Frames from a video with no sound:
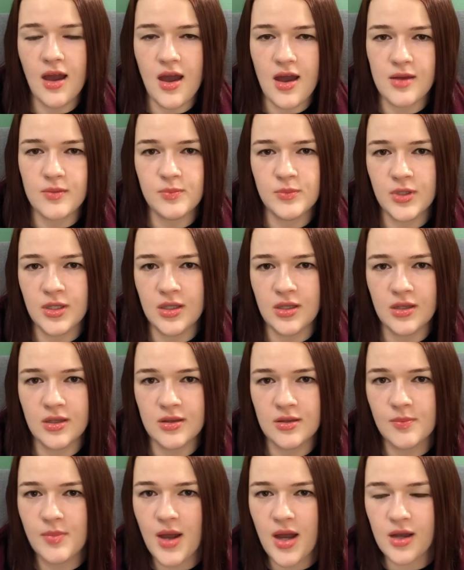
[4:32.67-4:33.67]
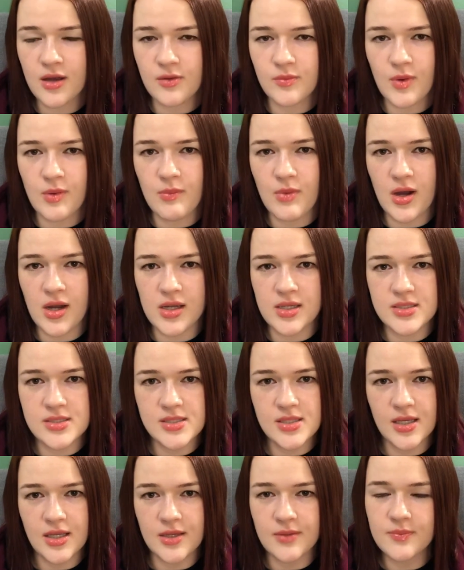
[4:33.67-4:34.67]
at me in the back of my mind
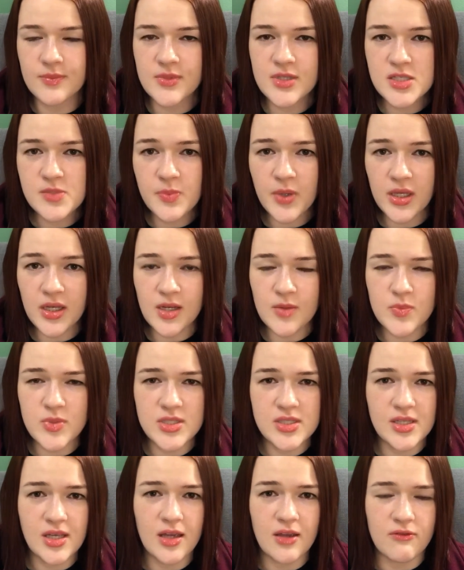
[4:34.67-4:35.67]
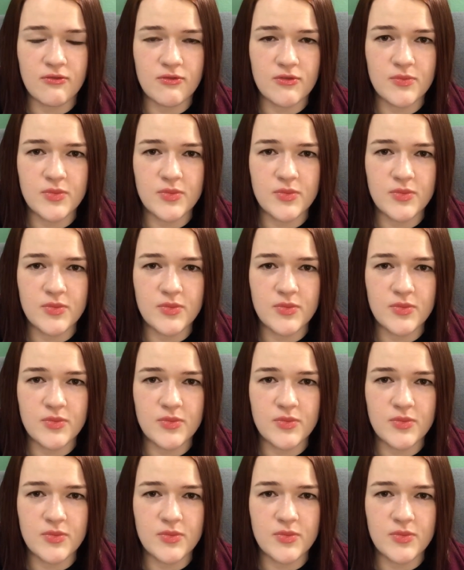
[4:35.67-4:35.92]
saying, this might not be safe,